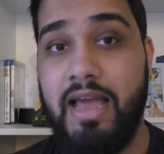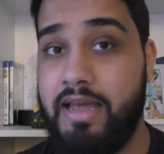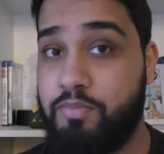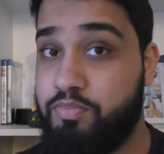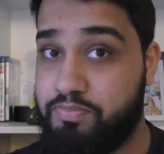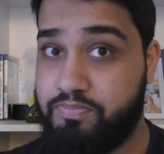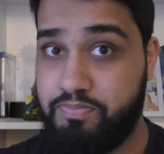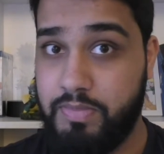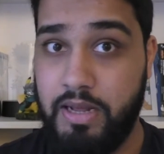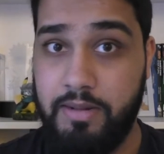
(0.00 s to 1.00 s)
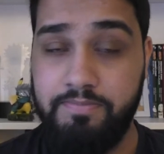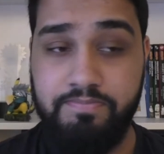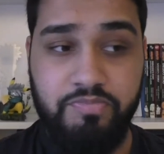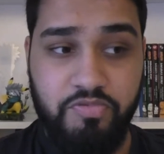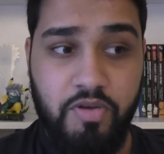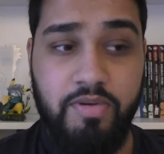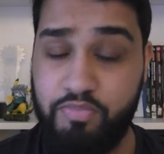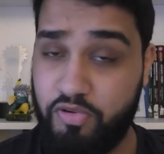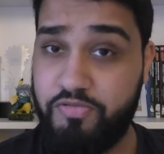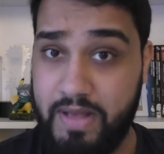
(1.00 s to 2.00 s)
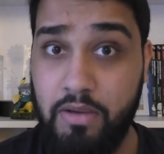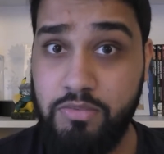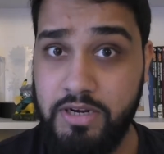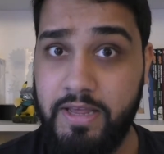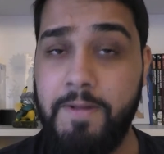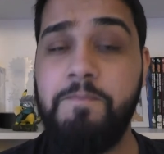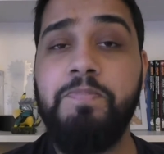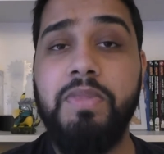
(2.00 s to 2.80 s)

and very profoundly